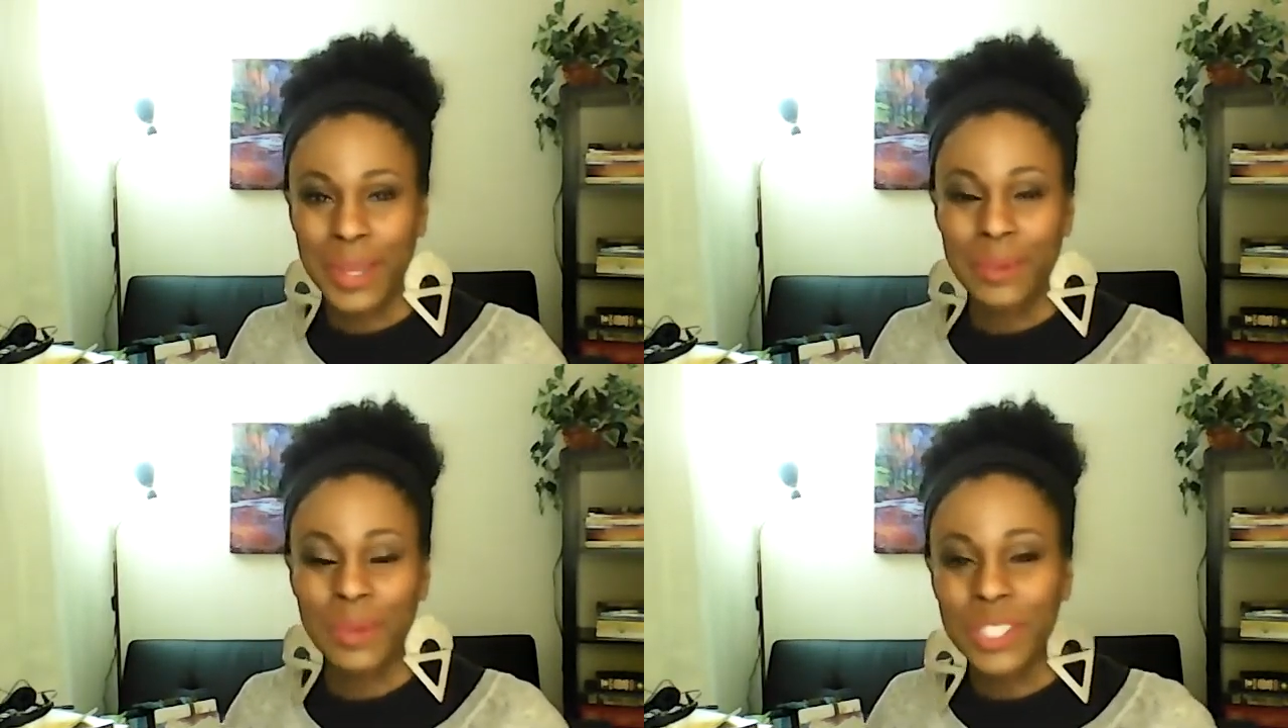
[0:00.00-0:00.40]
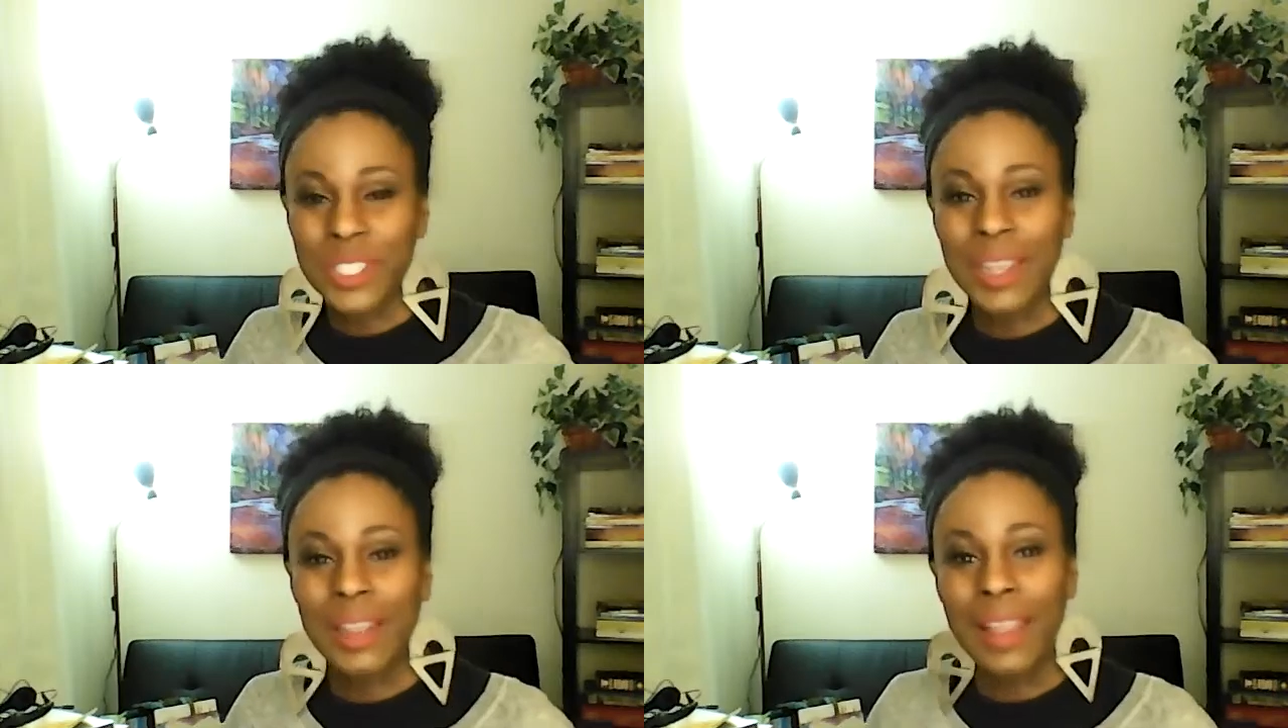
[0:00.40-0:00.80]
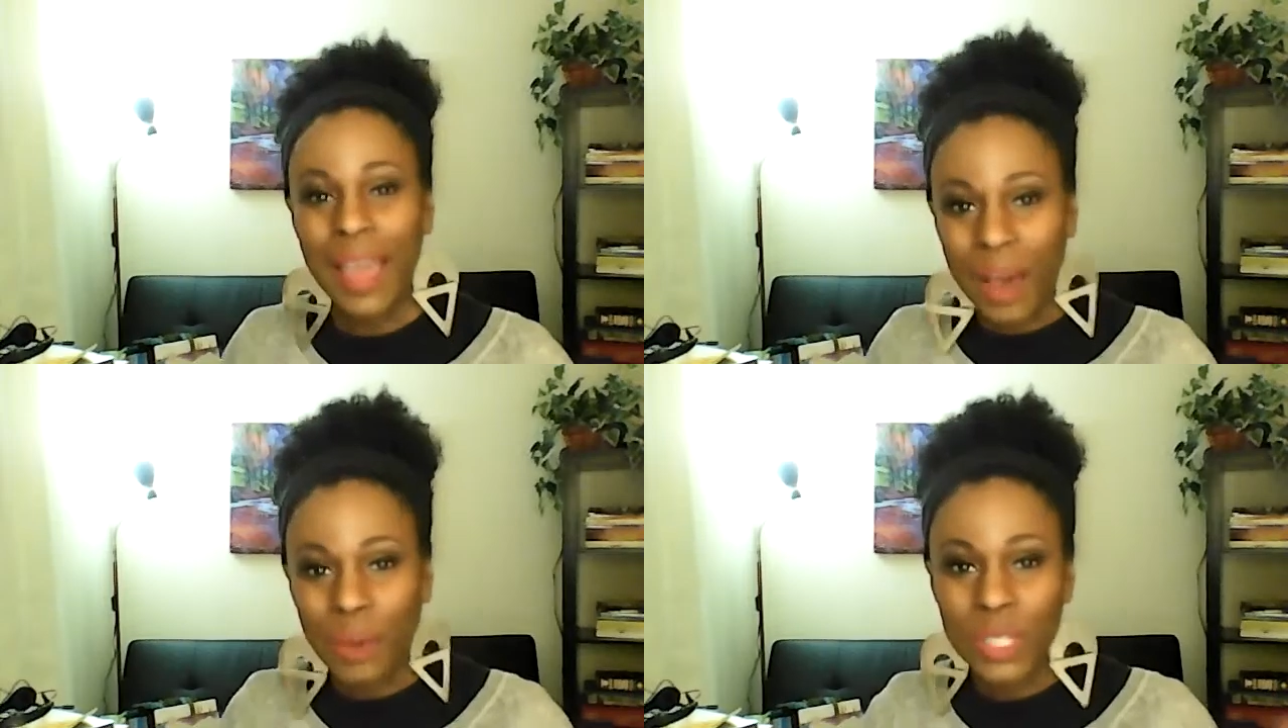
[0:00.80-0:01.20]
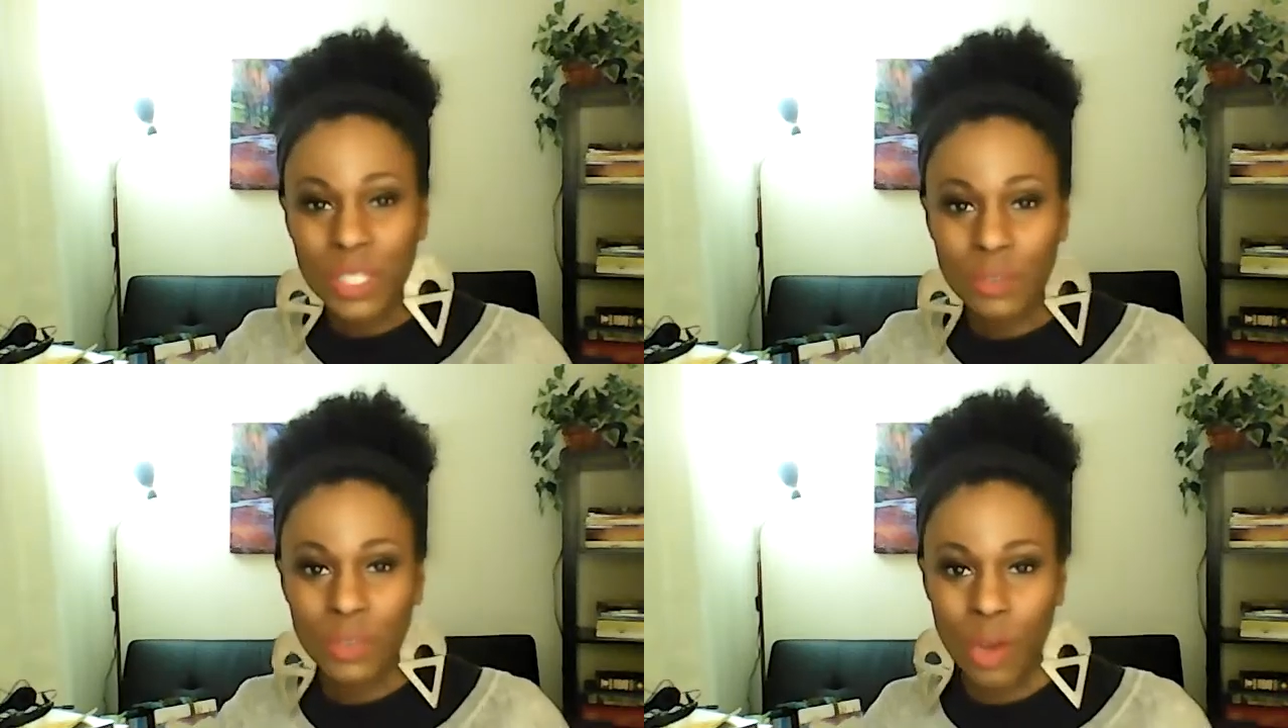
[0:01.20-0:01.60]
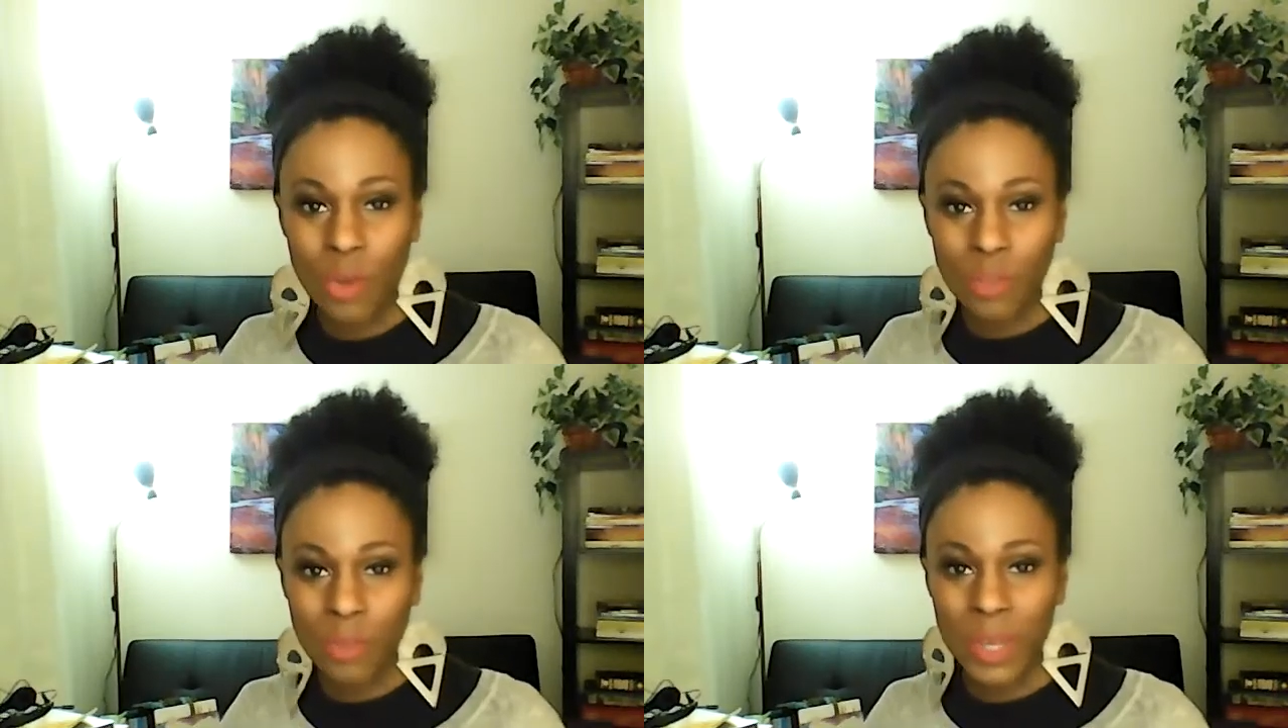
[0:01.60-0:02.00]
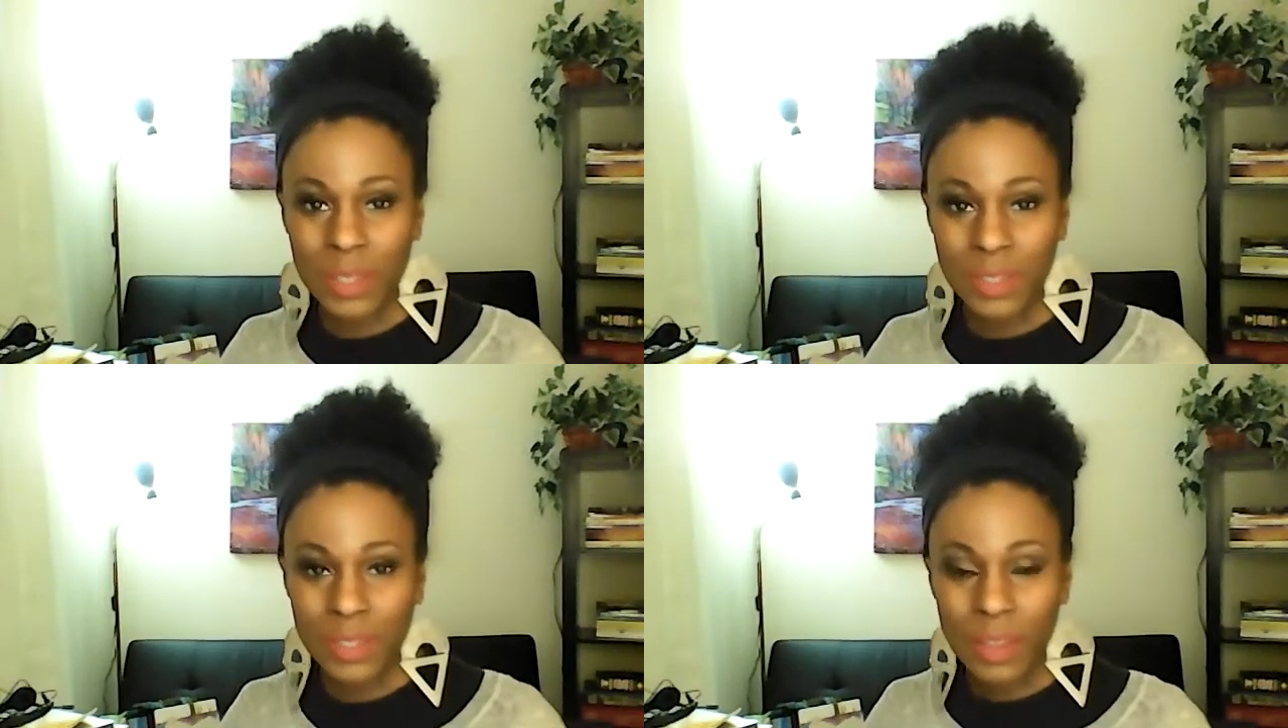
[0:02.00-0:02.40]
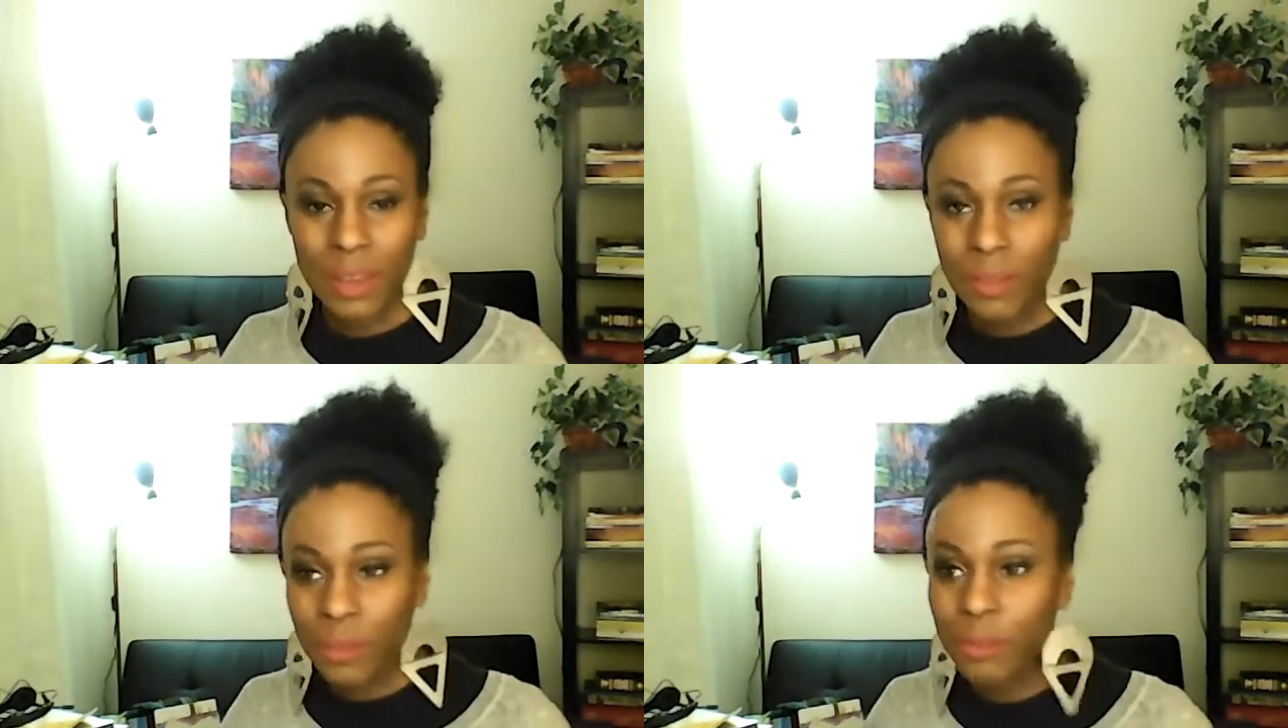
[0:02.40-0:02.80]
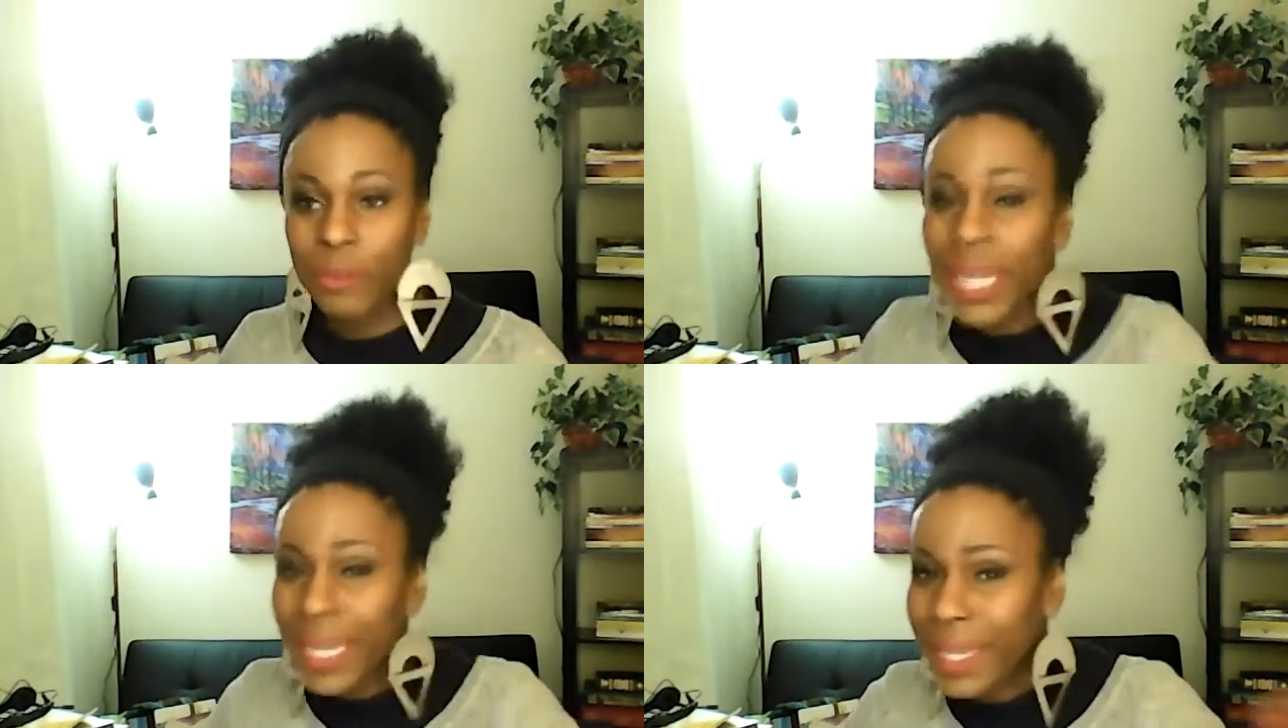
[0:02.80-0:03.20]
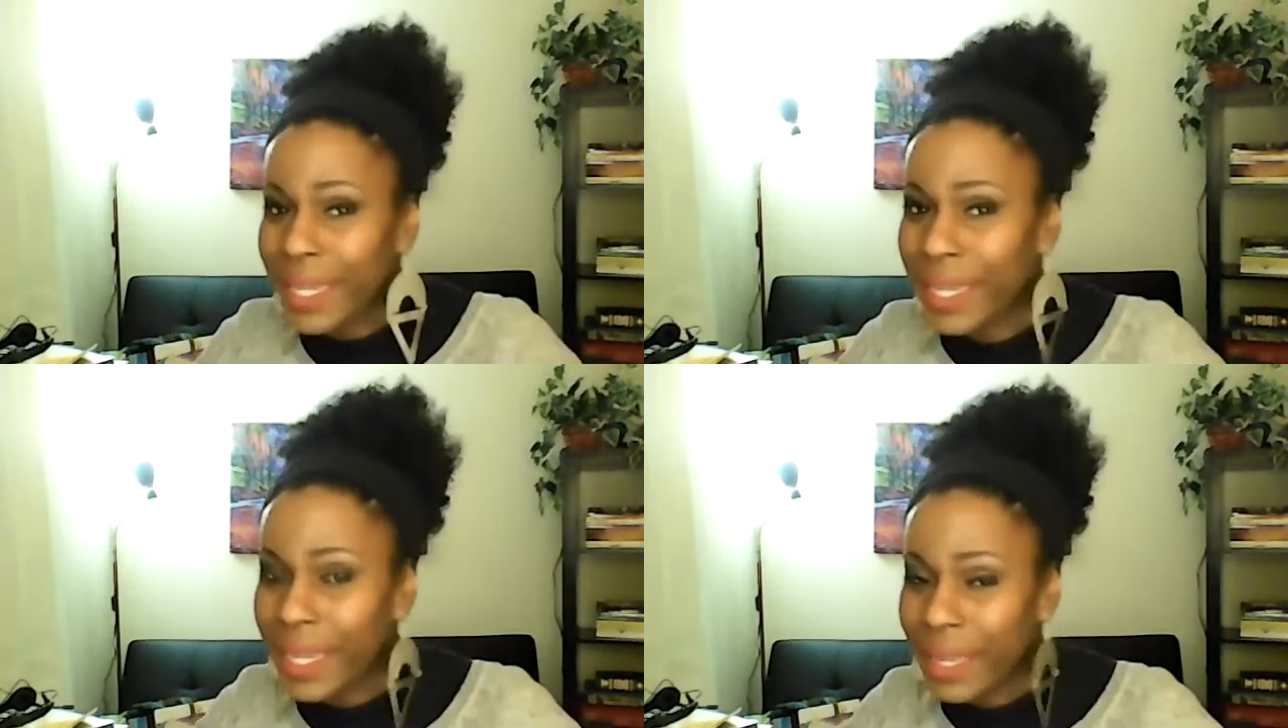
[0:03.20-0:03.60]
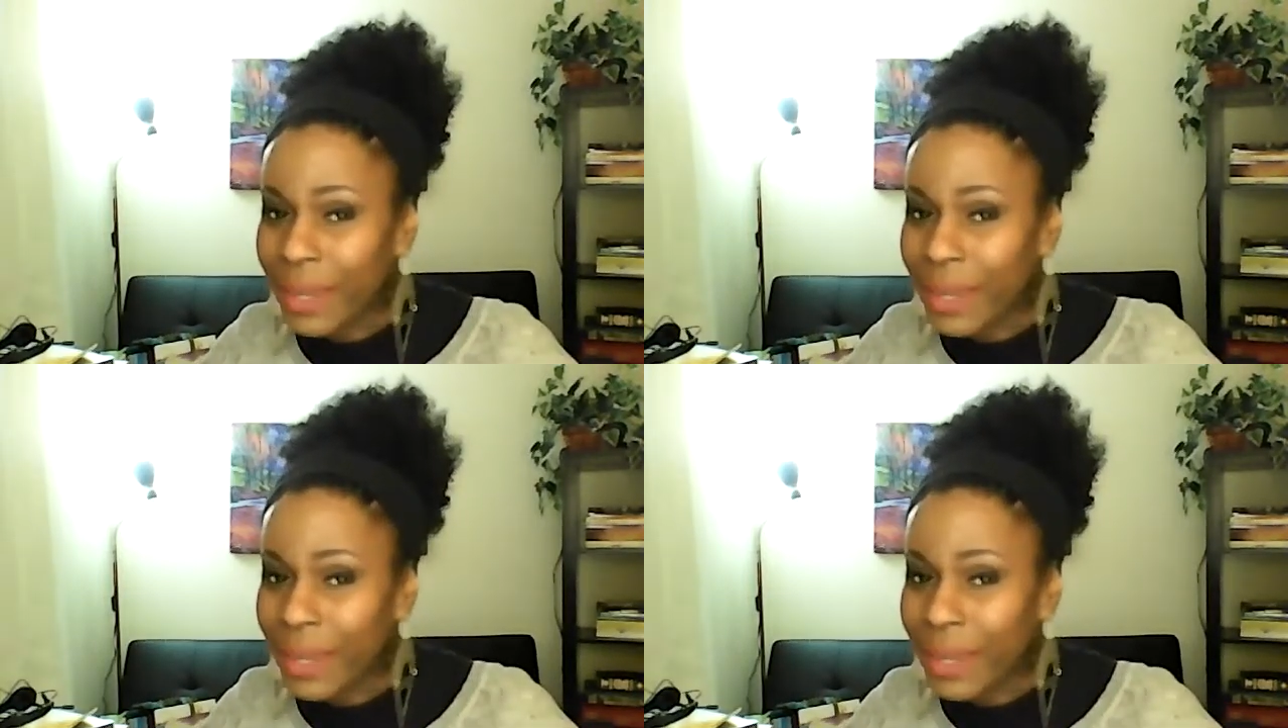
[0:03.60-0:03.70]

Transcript: We just allow it to flow from us freely.